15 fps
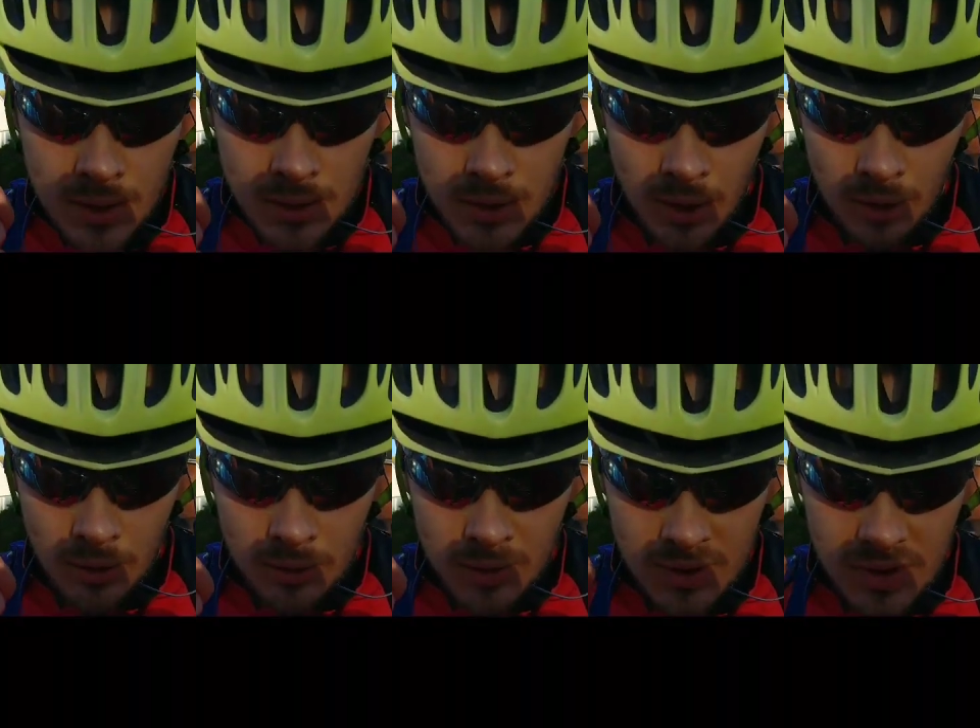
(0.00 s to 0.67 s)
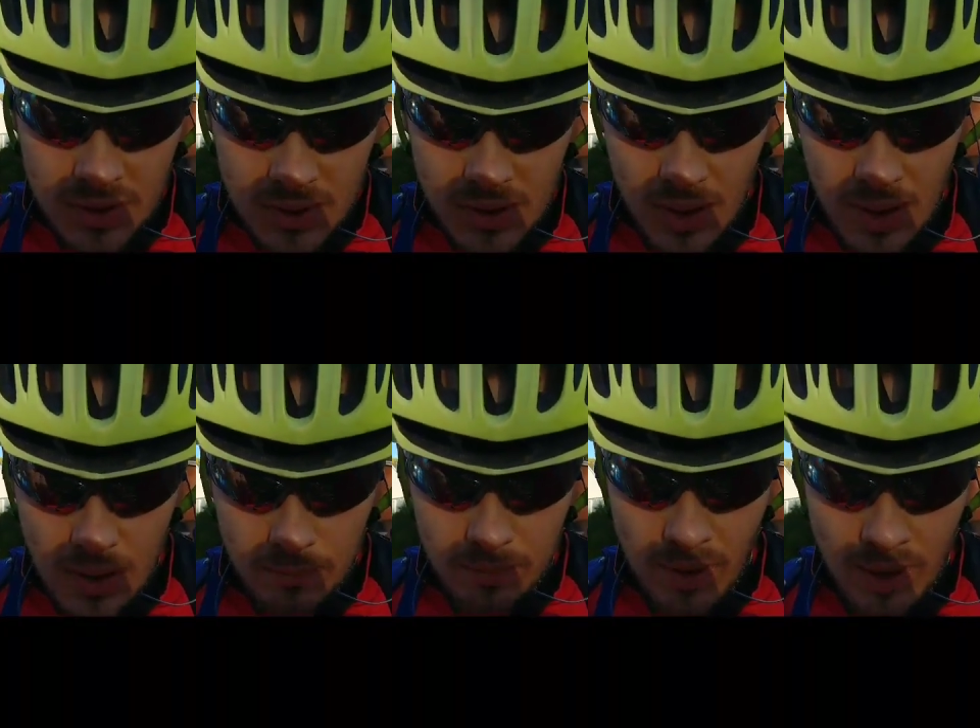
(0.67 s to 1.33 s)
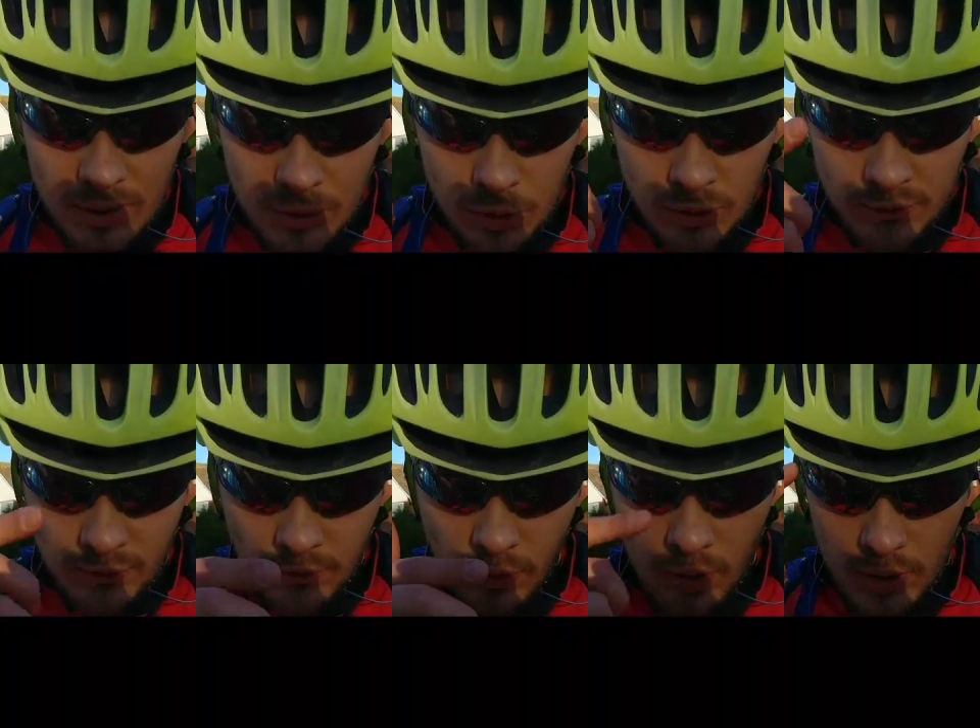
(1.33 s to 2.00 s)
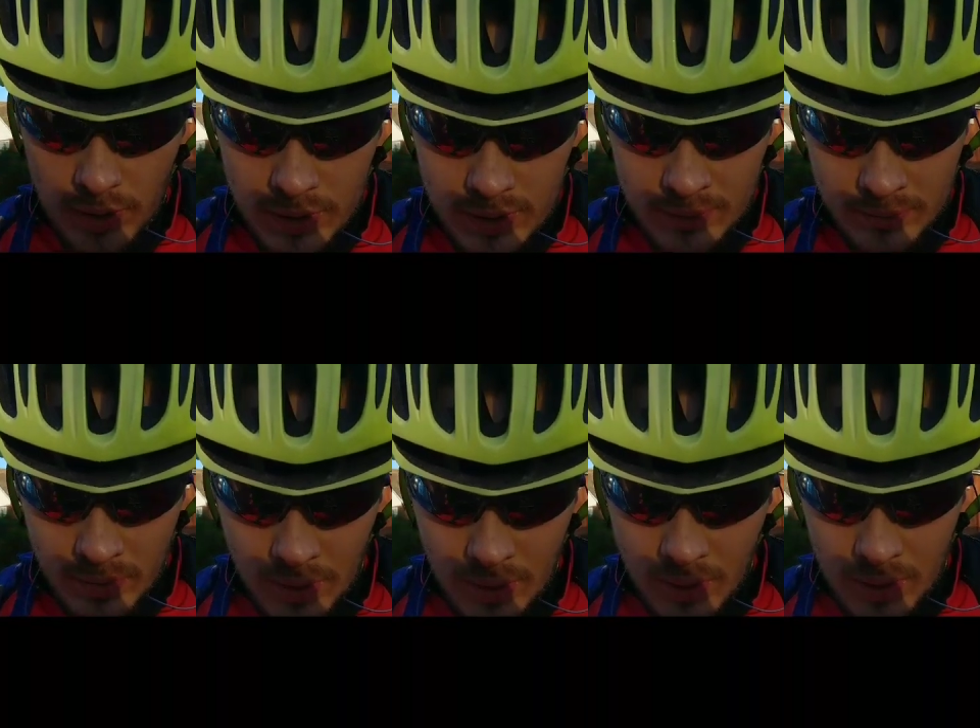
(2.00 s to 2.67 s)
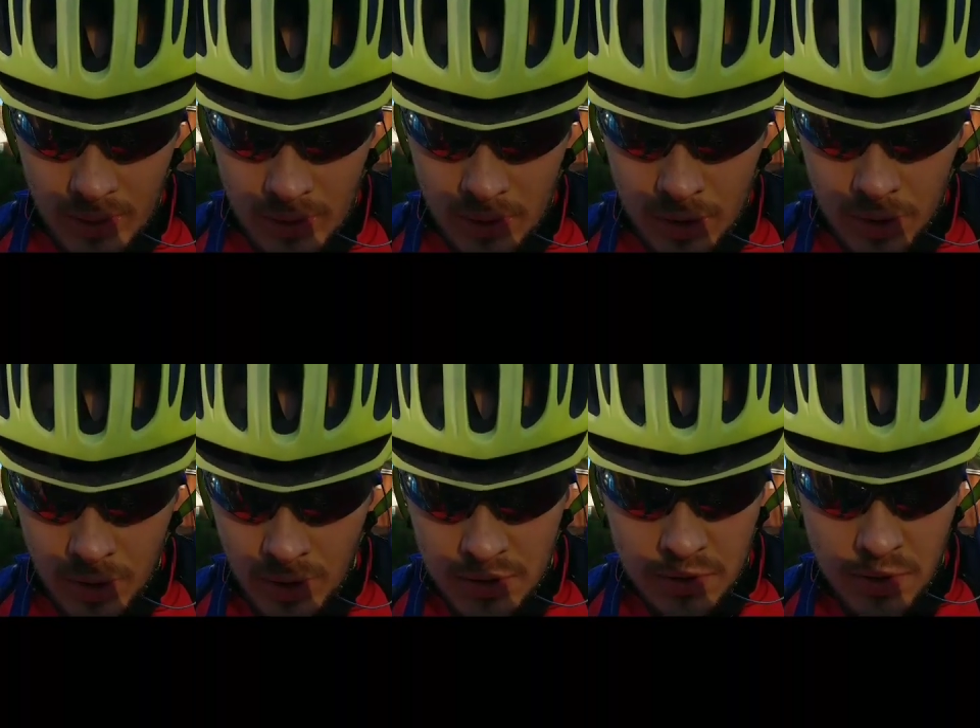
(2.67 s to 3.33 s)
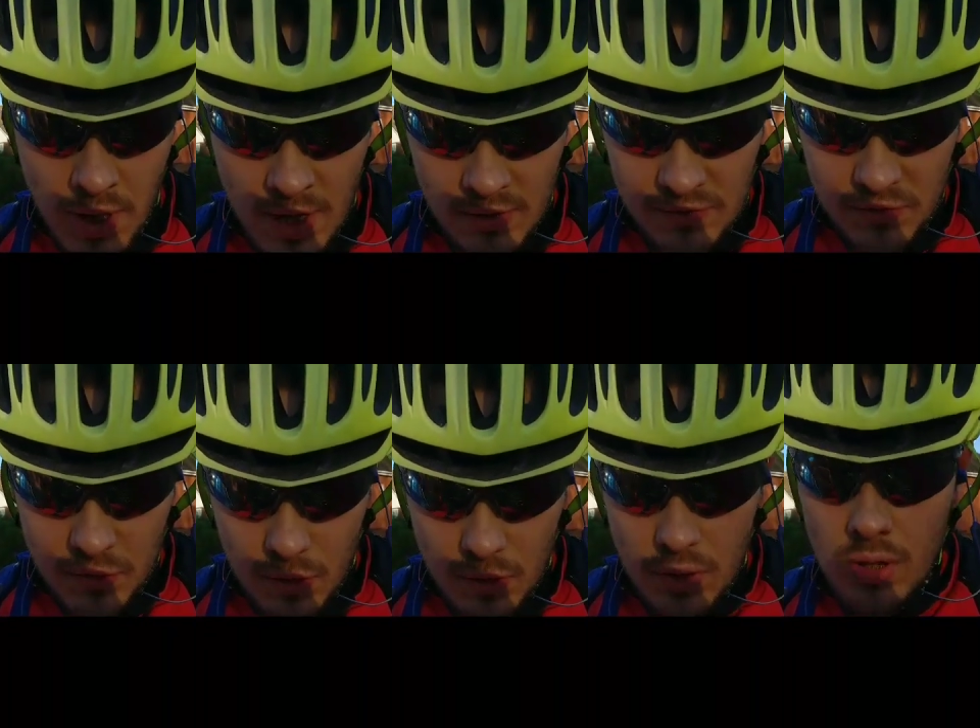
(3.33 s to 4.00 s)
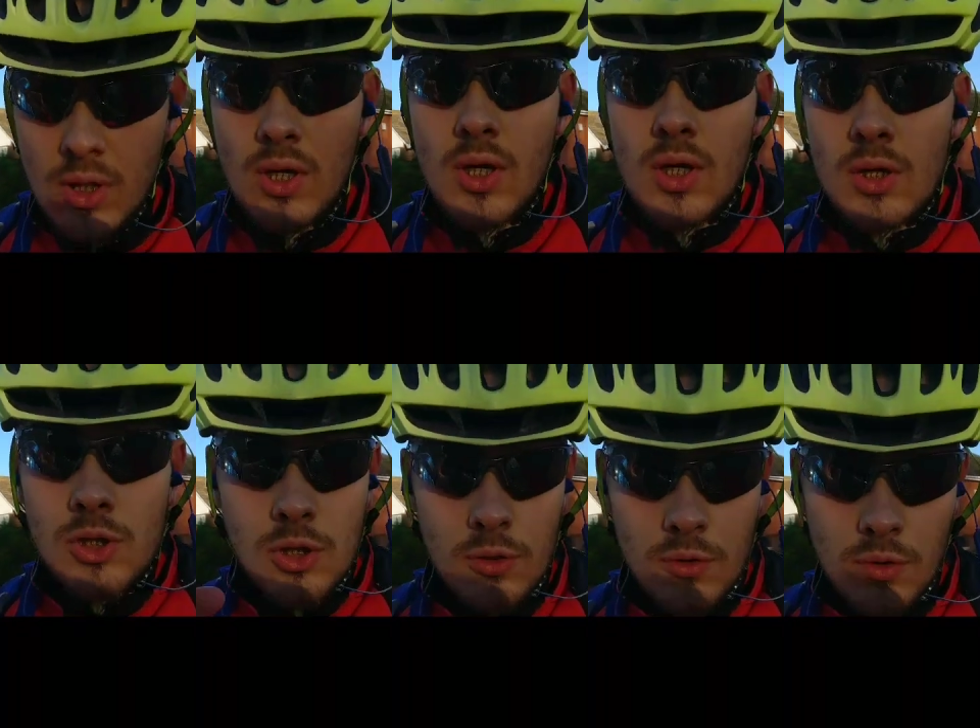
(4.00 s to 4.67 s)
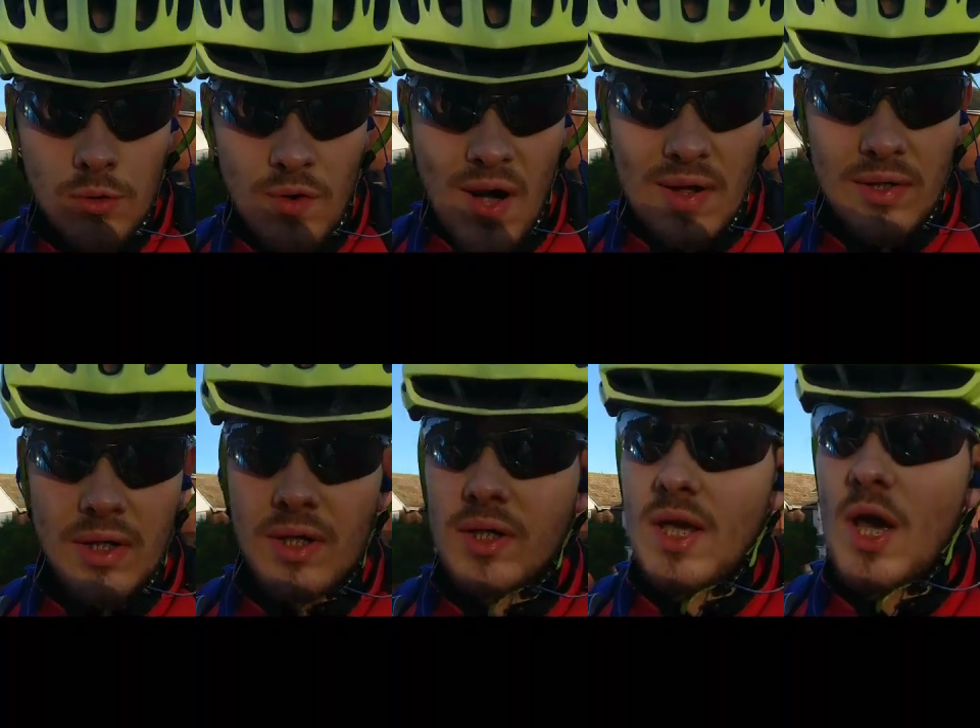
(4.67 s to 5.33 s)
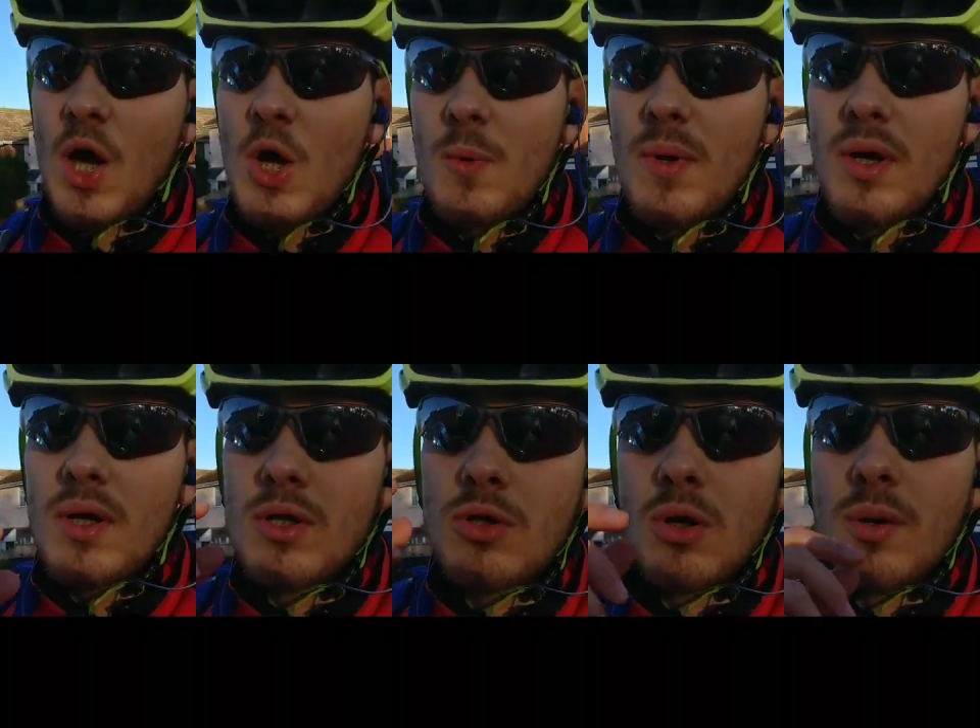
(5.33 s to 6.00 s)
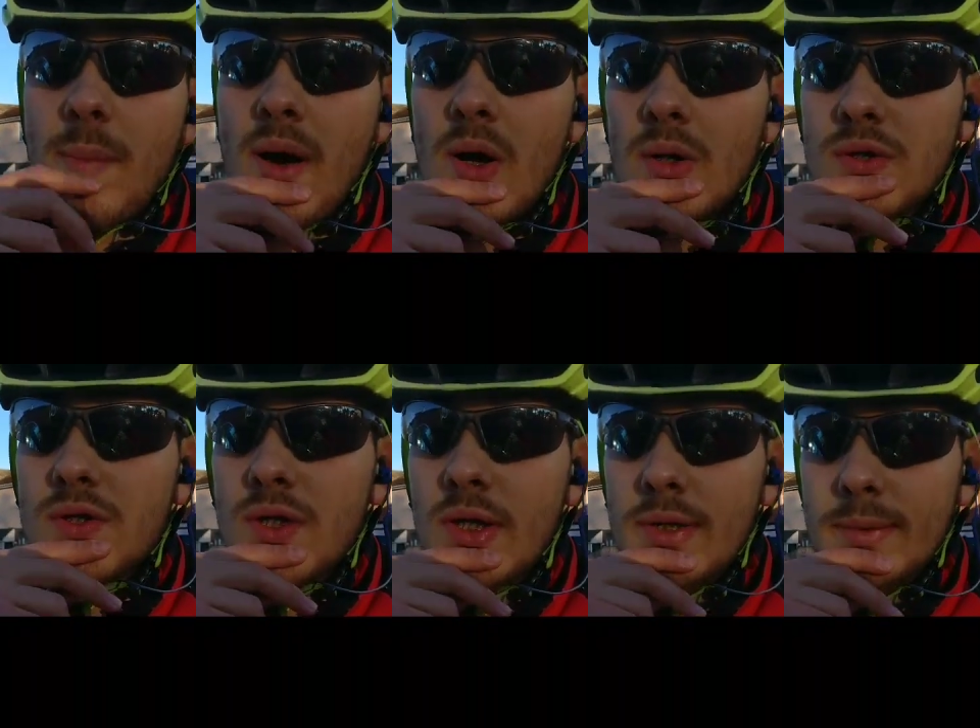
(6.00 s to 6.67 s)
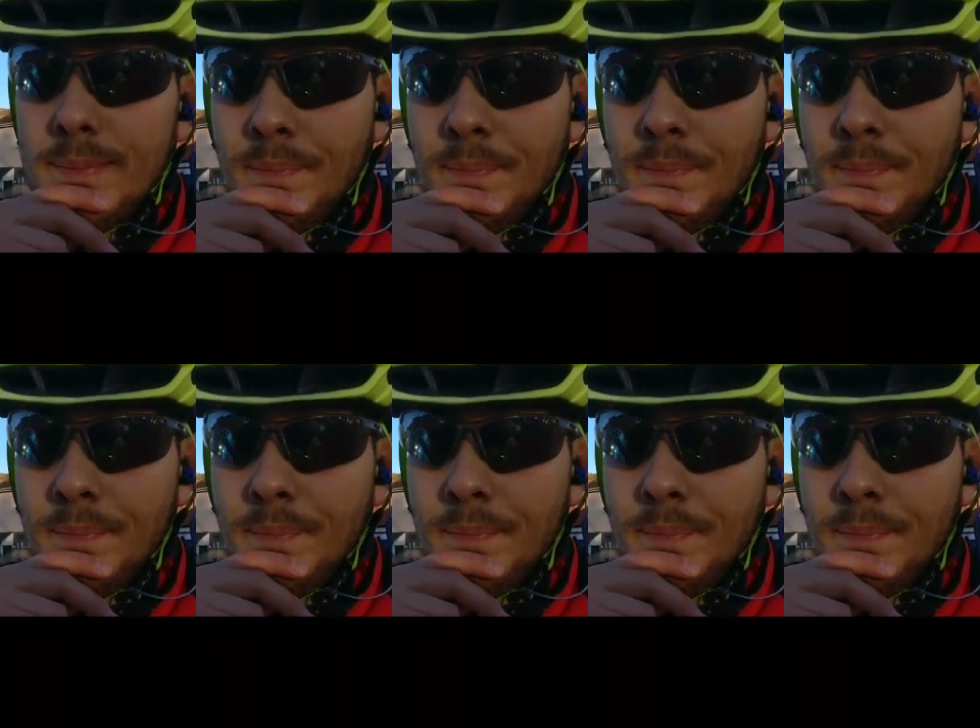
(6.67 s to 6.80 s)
so this is part 2 of the vlog, and then I'm gonna get to the health store, show you around, and then get home and talk about